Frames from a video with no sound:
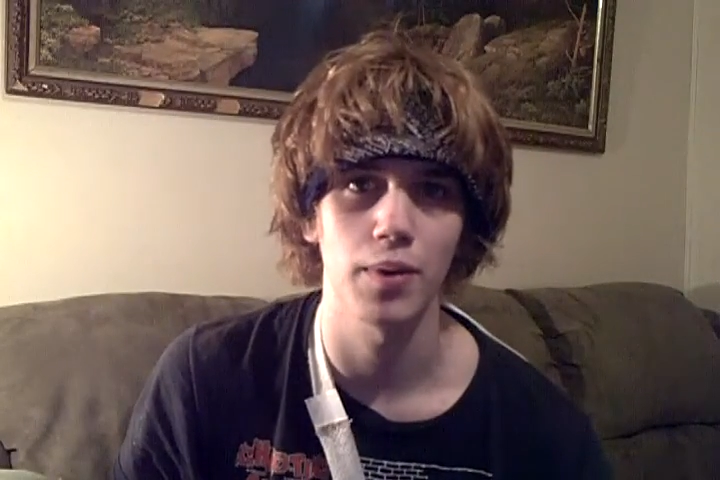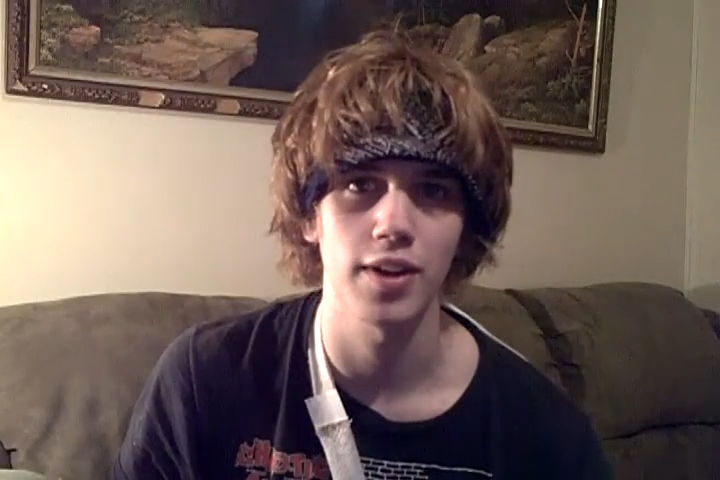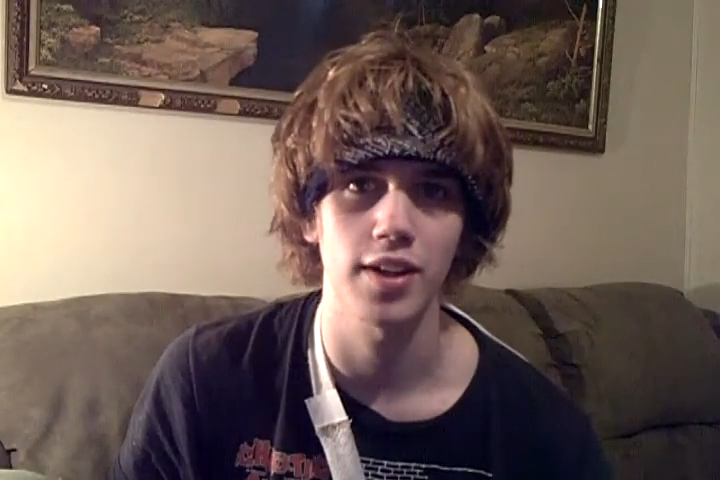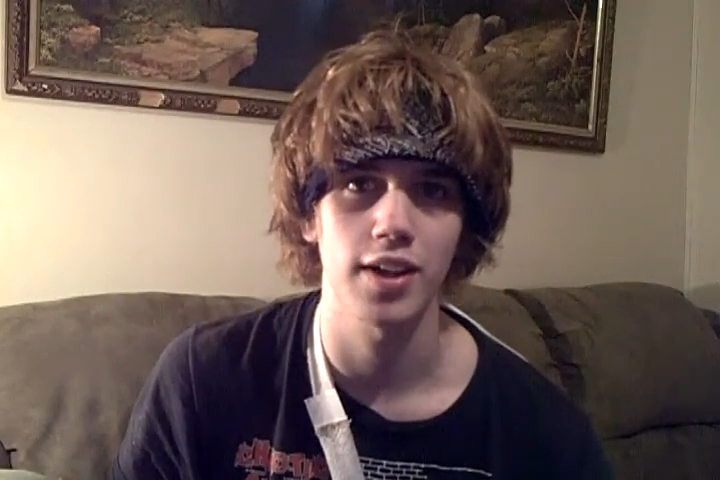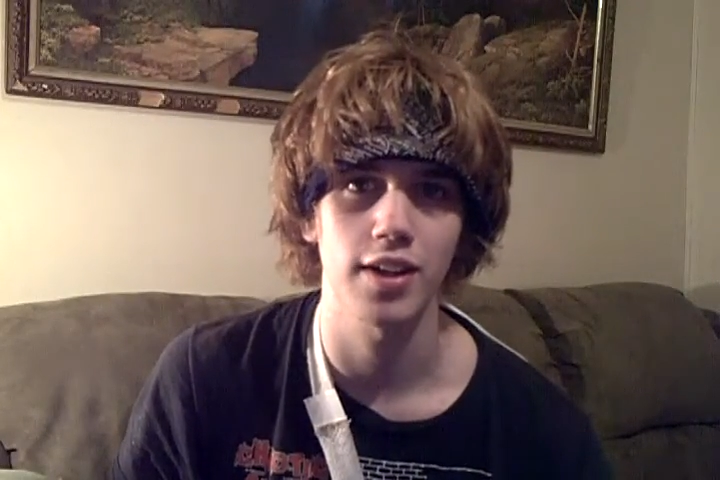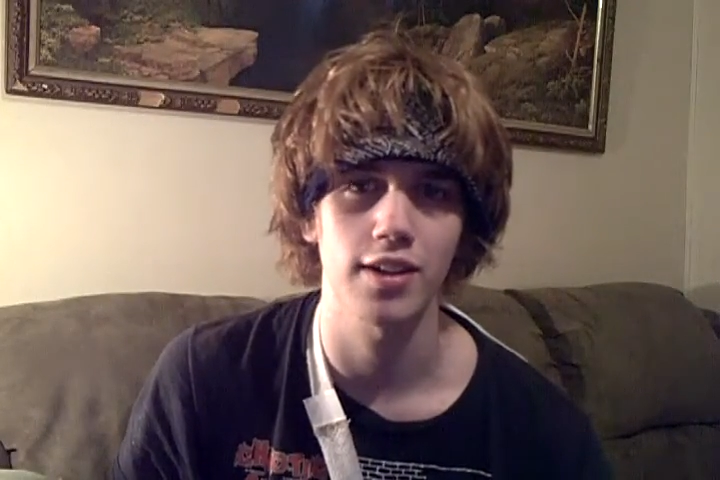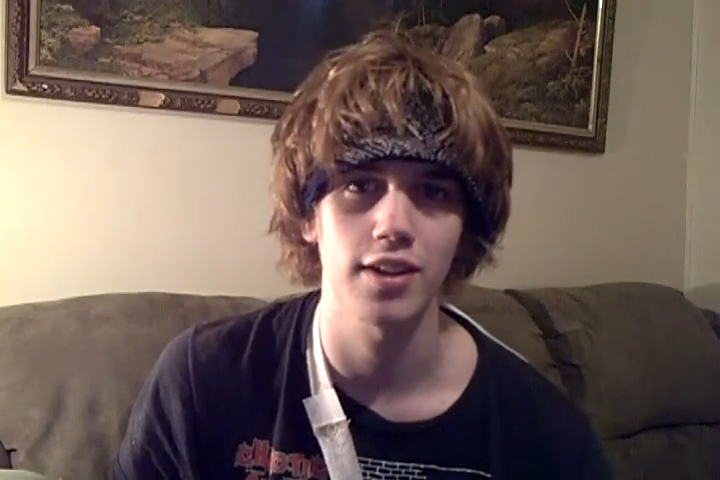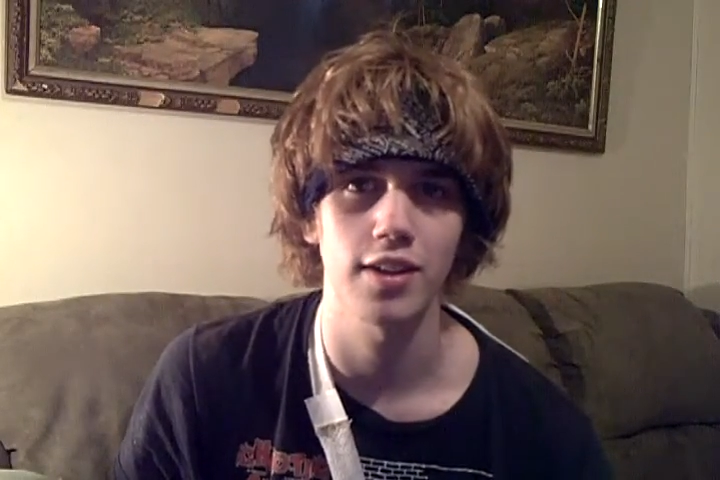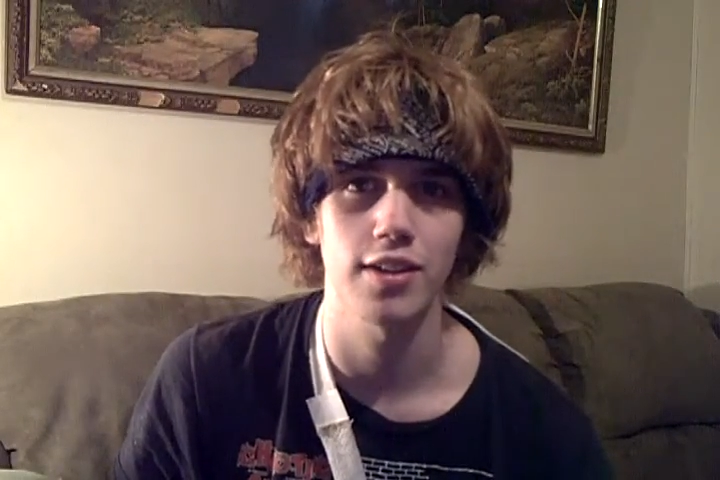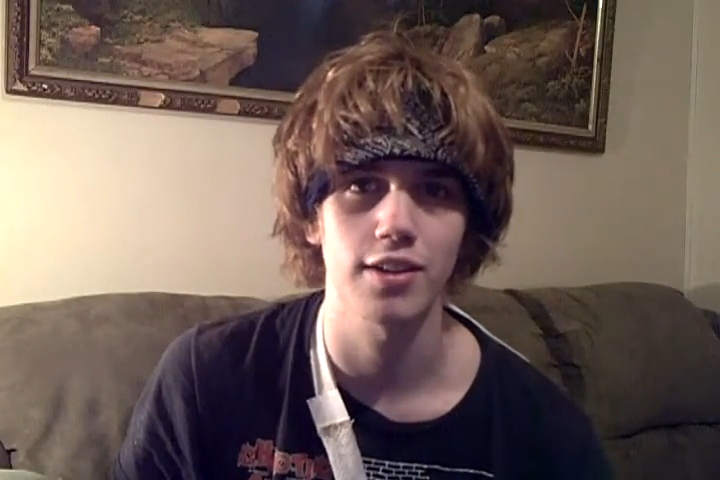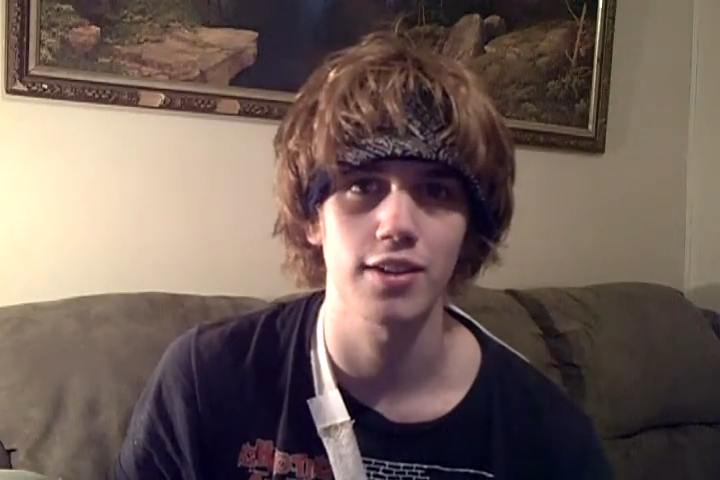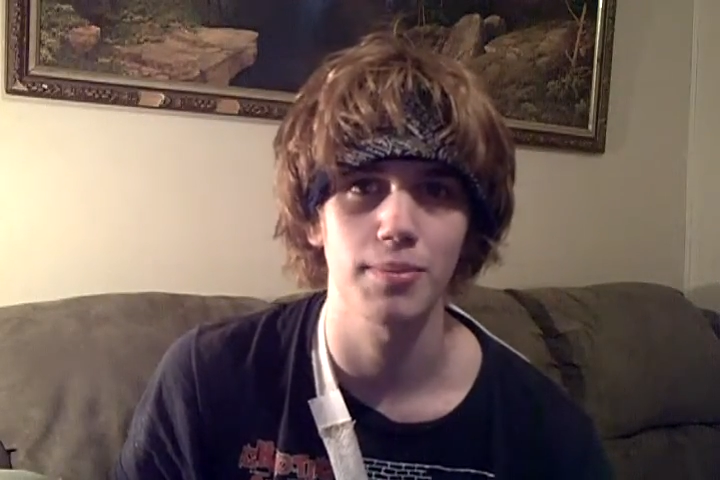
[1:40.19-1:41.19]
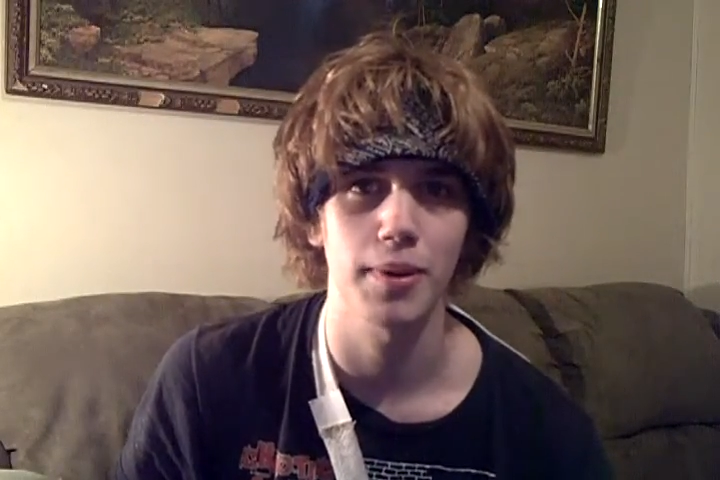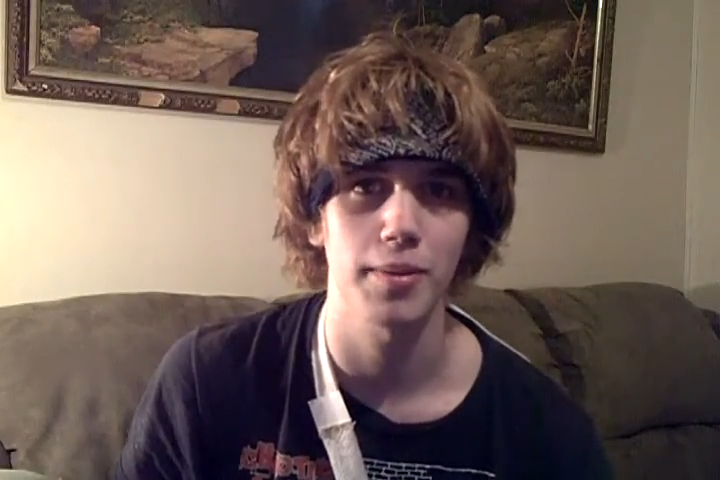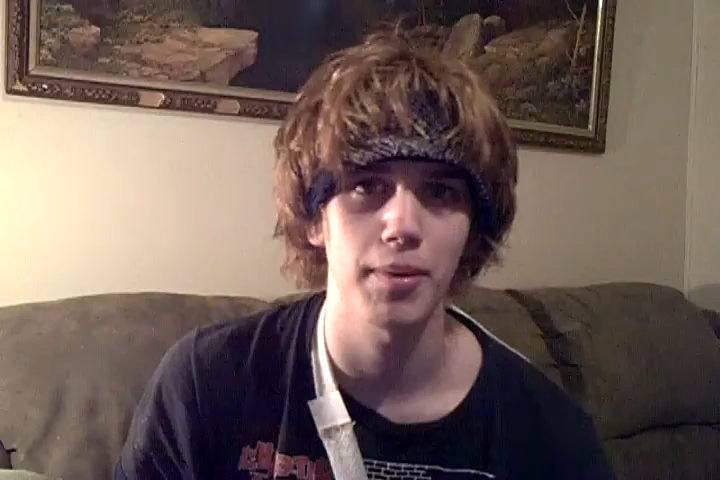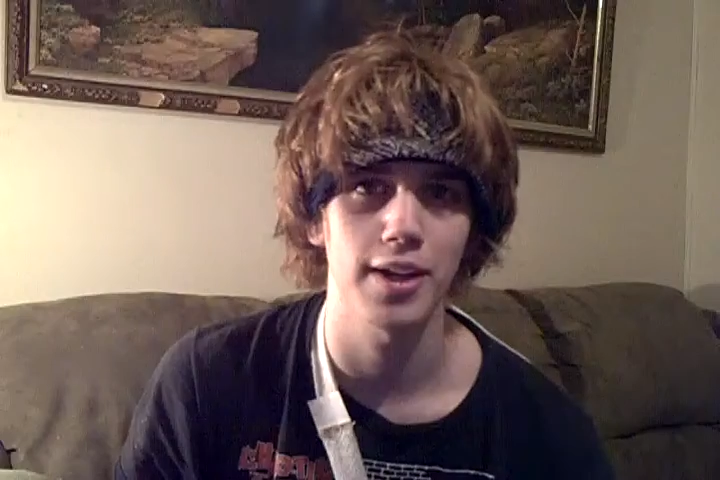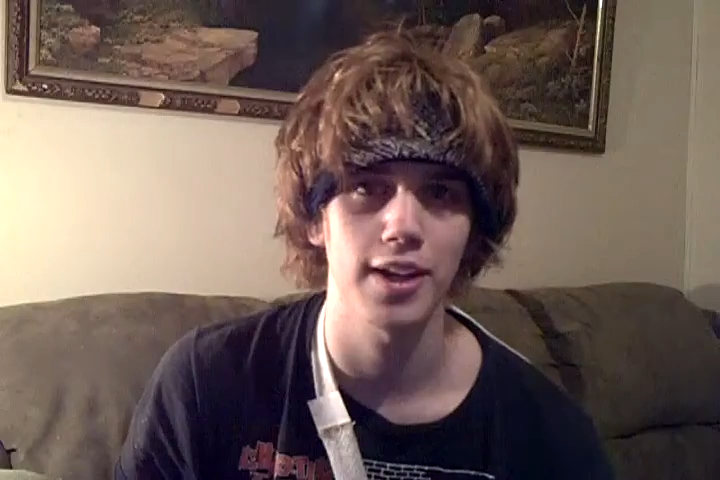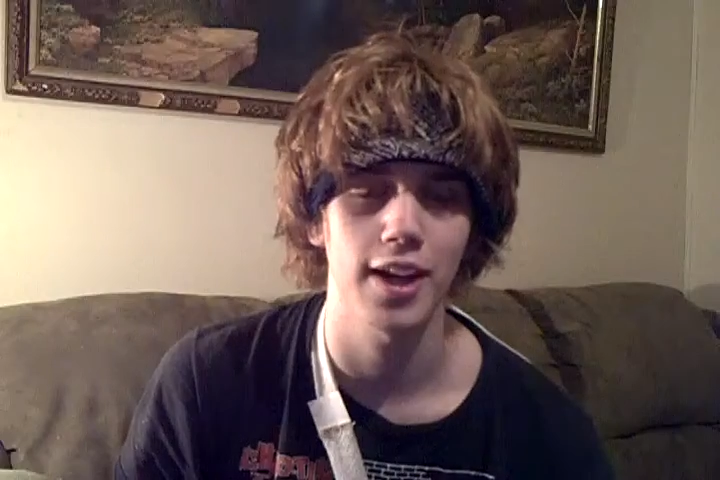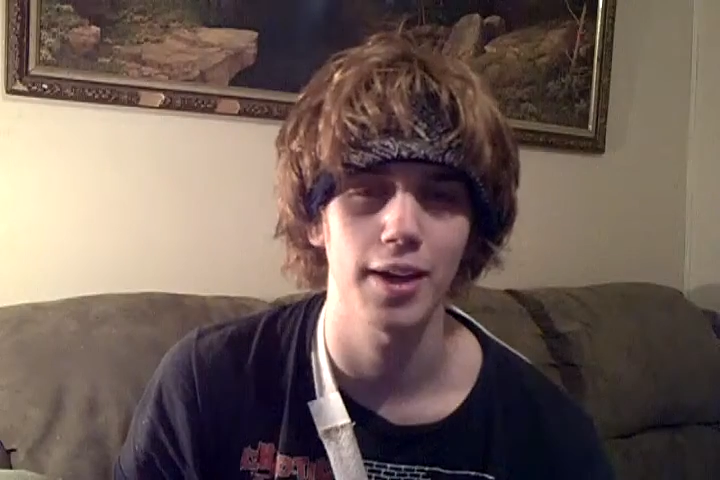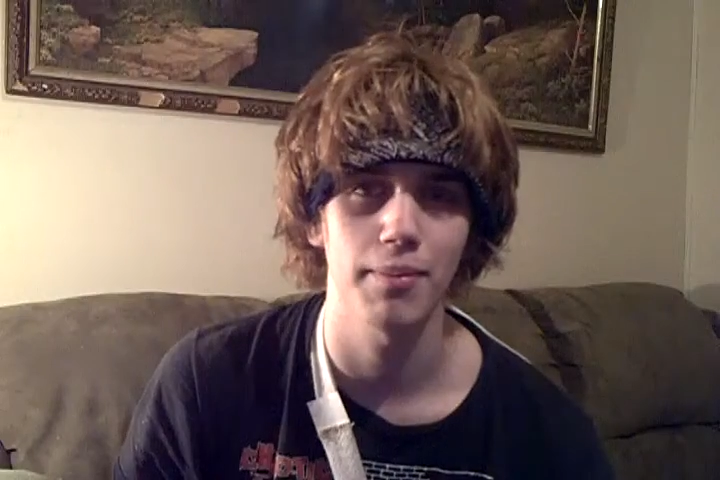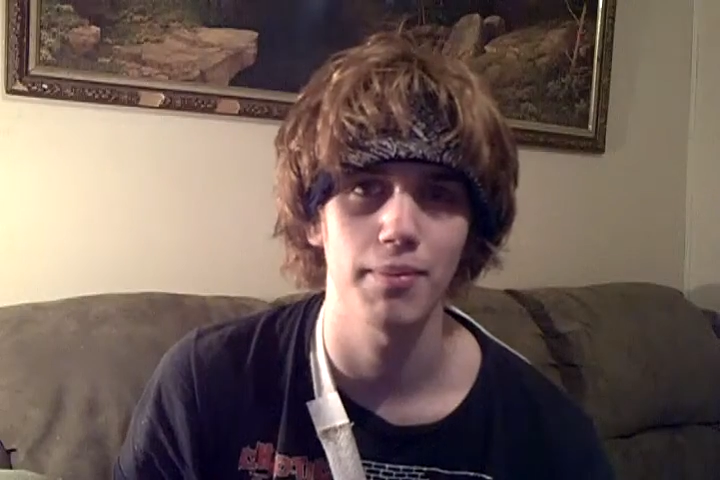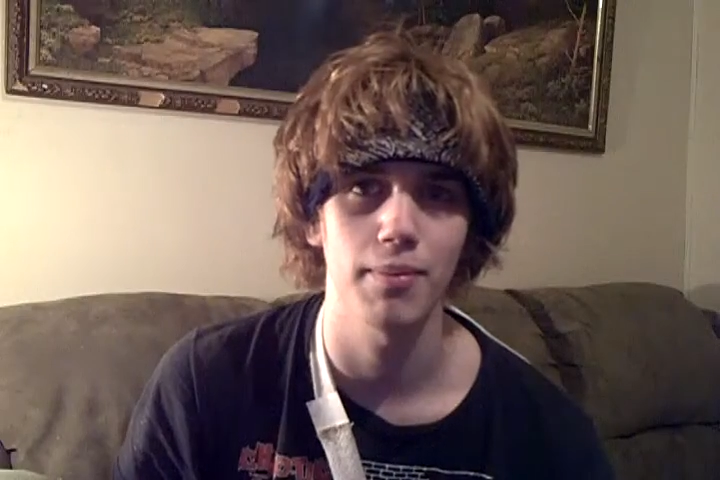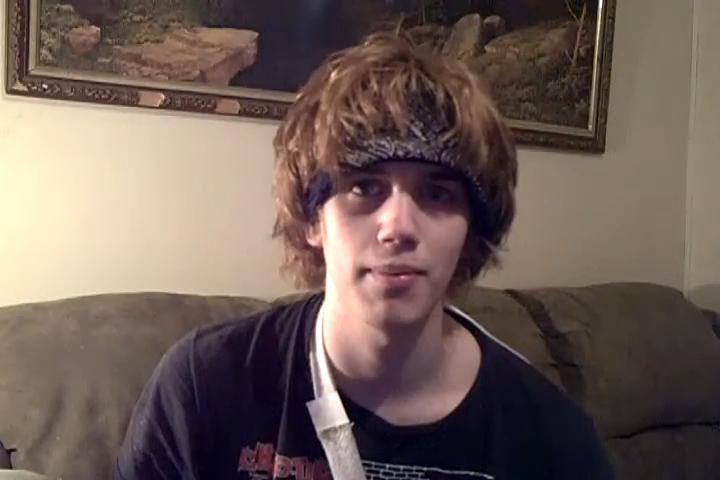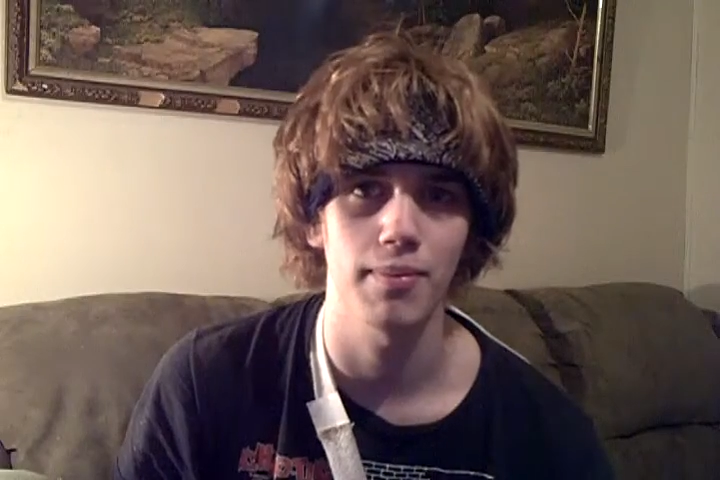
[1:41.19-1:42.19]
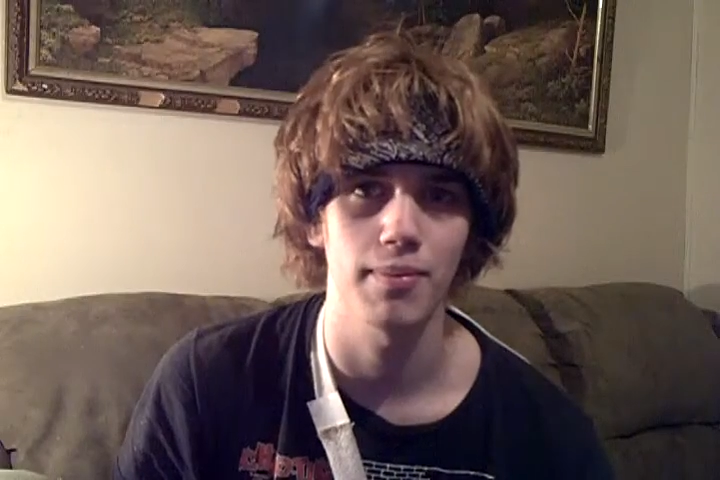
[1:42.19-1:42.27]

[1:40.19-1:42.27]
wouldn't get to spend my time